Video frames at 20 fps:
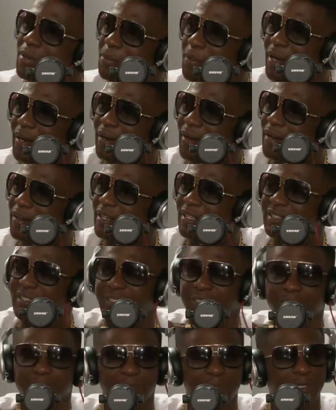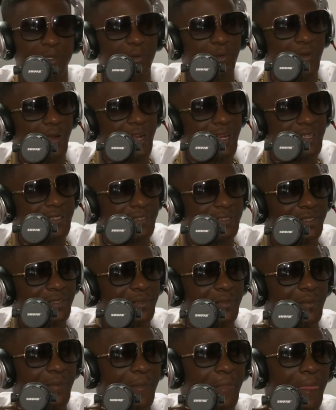about all that. She'll be crying.
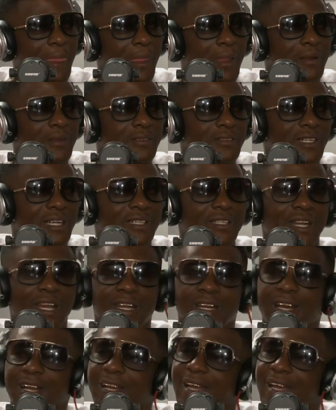So that night I